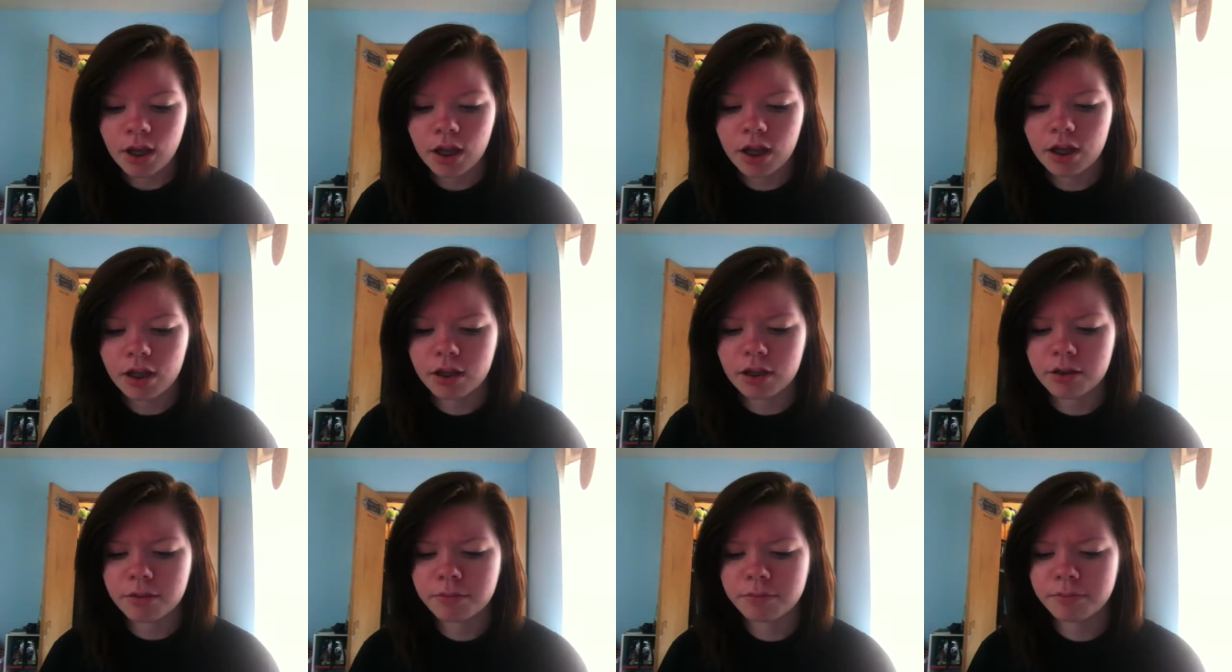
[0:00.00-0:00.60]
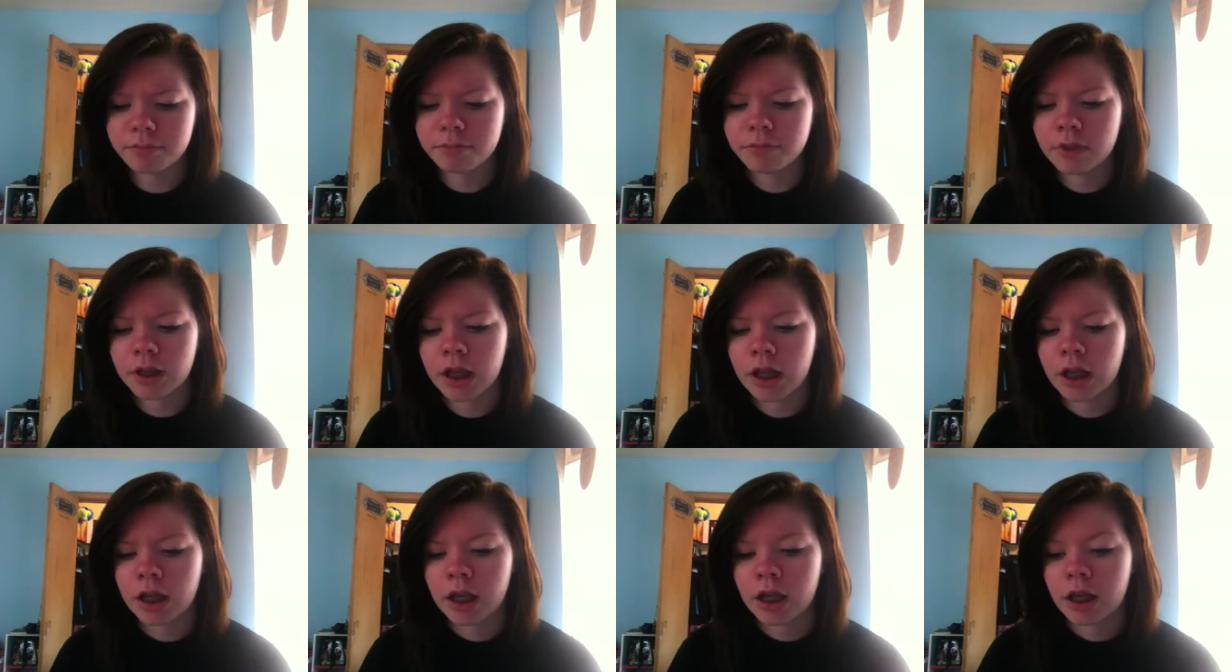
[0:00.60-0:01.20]

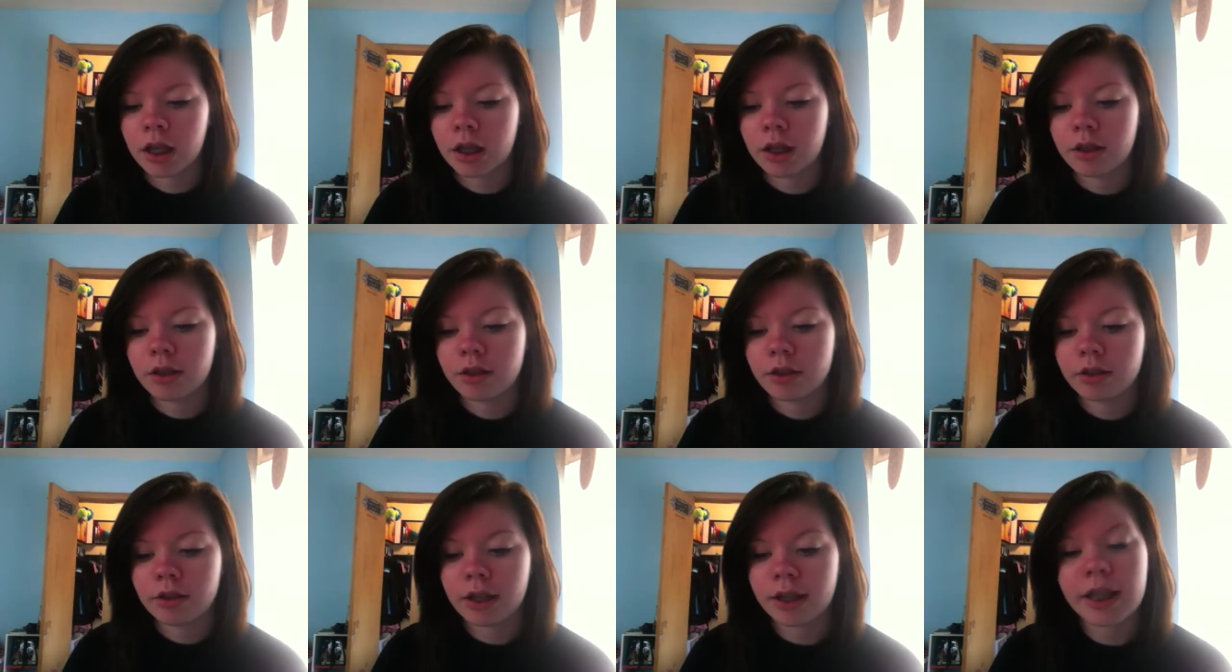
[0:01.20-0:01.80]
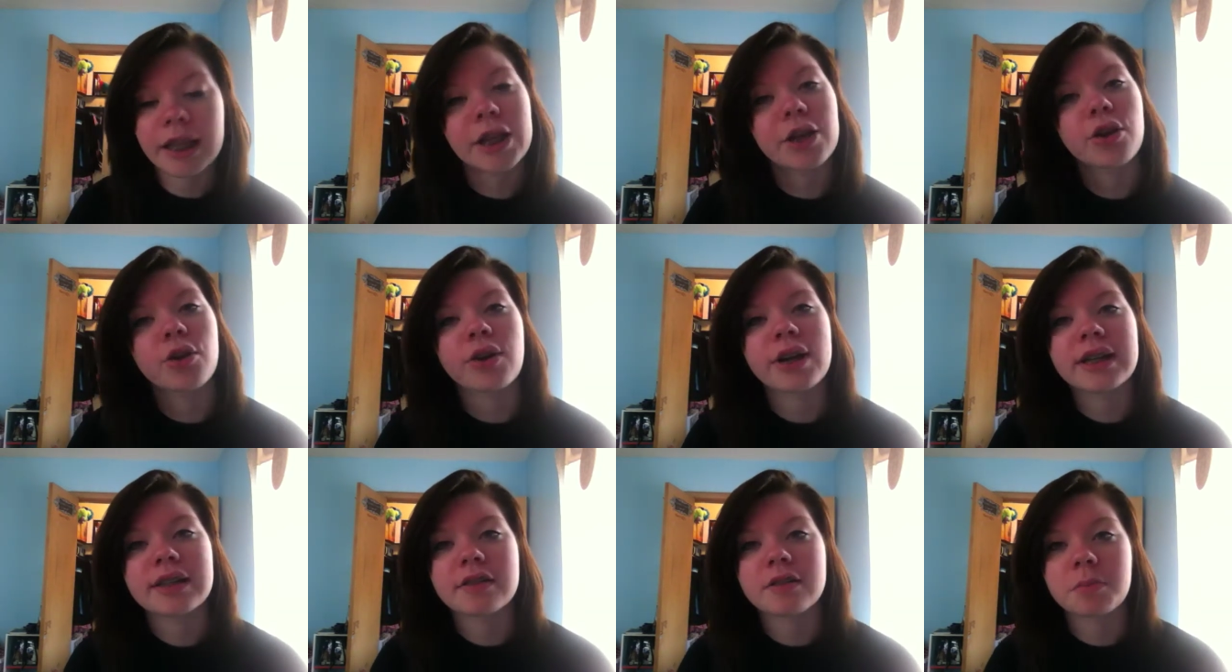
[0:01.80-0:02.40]
they like a
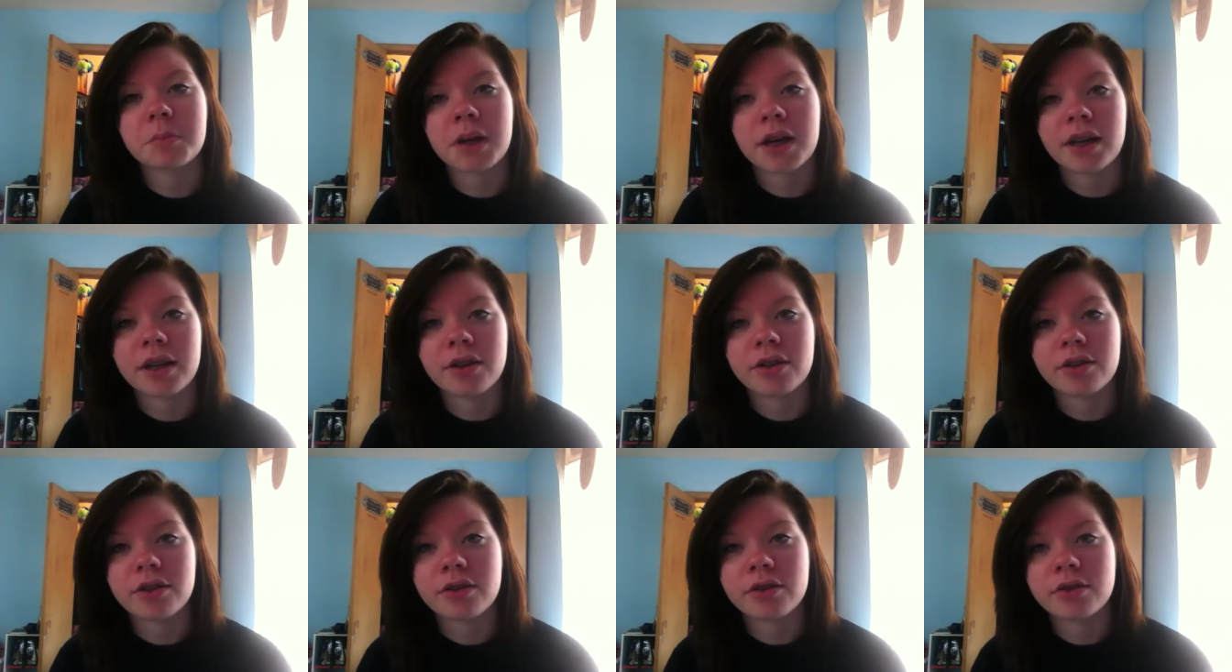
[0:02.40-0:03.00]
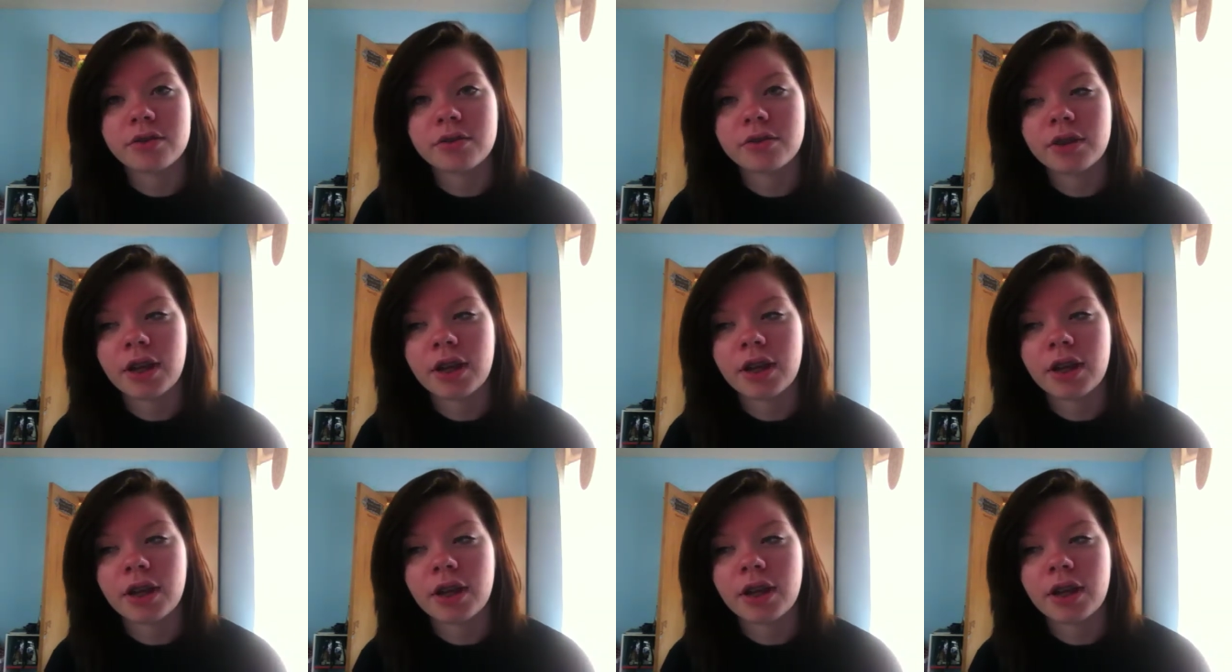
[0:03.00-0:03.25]
great smile,